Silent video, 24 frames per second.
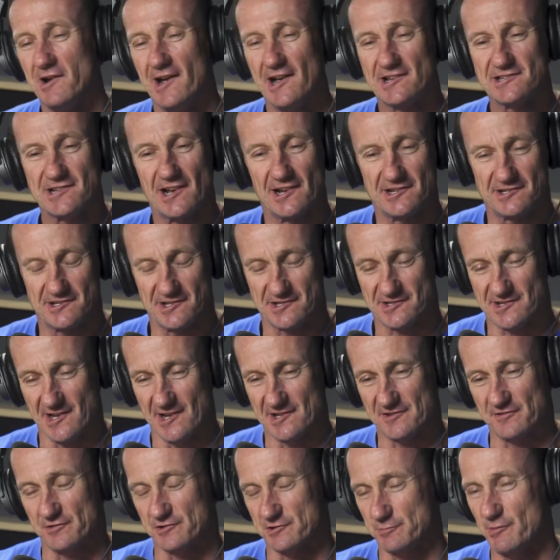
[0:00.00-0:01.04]
SAS just
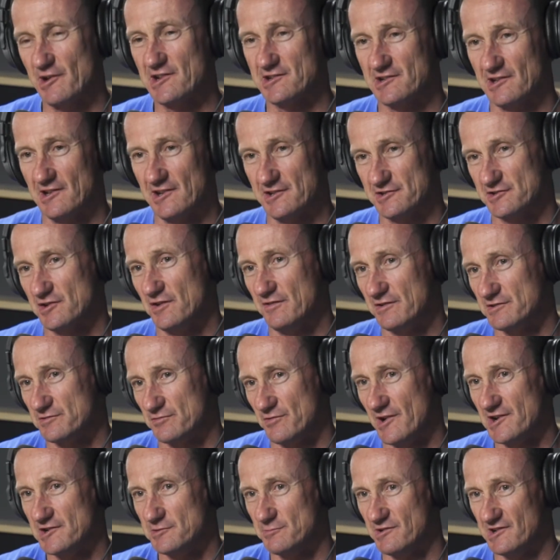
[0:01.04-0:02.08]
stands for Special Air Service
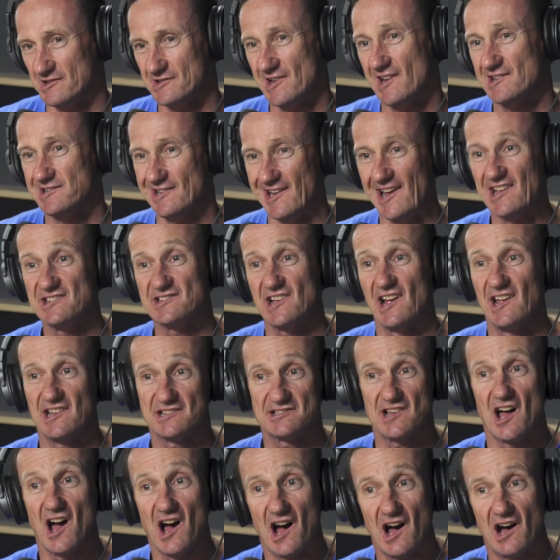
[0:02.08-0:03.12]
Regiment. It's actually
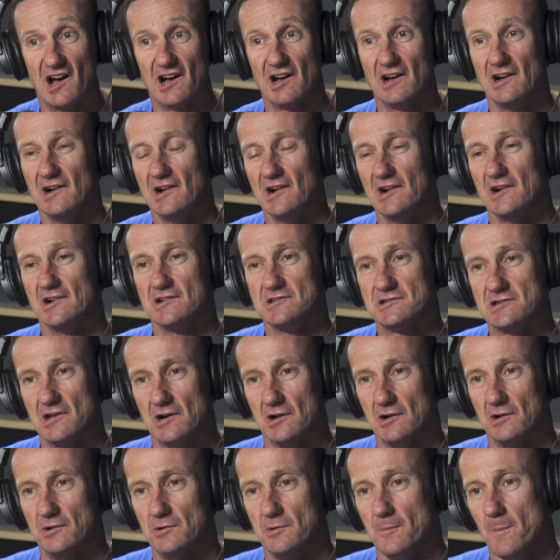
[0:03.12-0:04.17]
SASR.
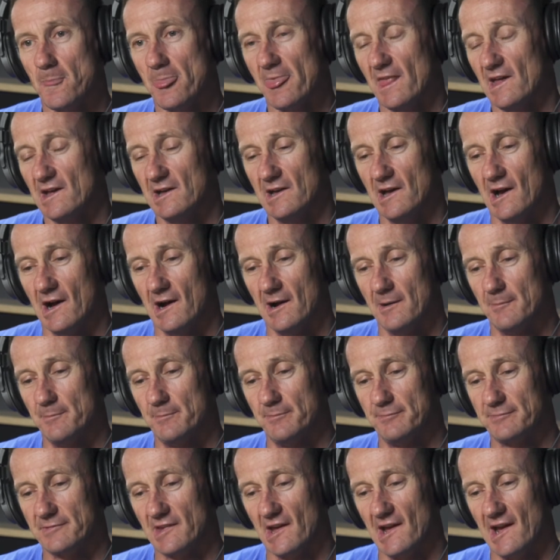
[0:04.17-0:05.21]
So...
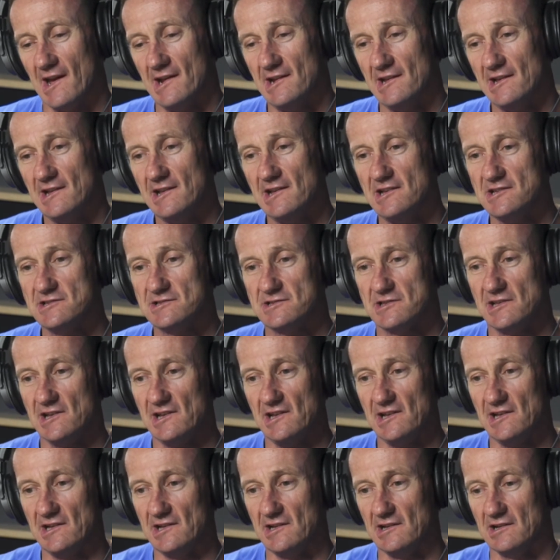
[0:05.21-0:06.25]
and it is
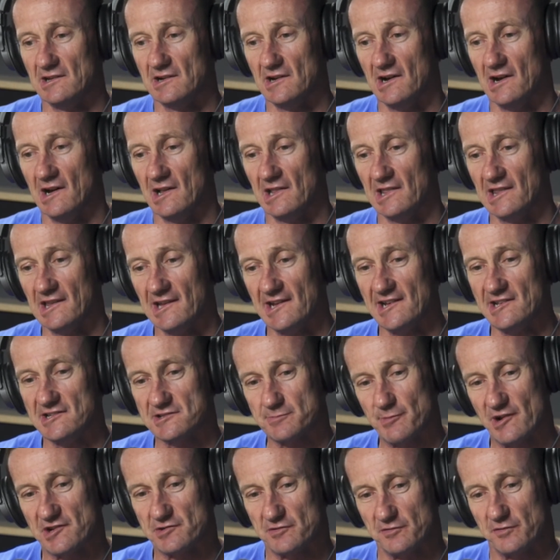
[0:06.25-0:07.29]
the elite
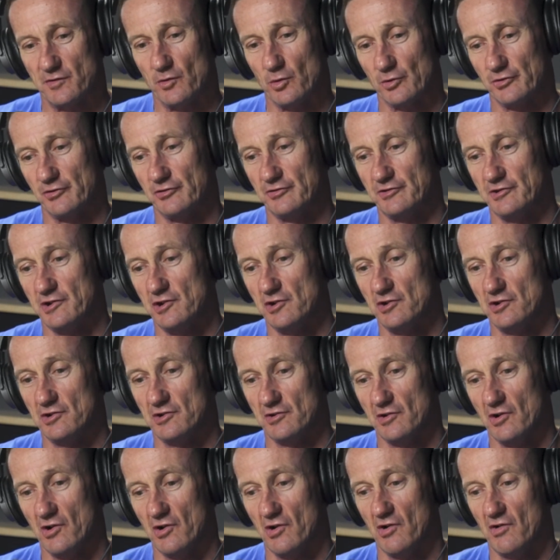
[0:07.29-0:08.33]
special forces
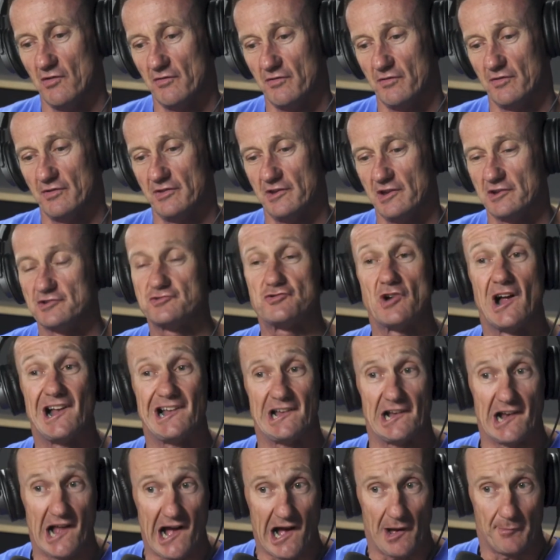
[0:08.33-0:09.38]
unit of the
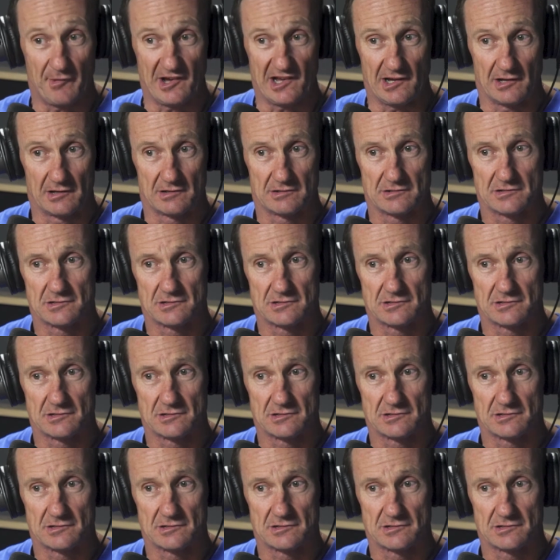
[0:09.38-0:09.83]
Australian Army.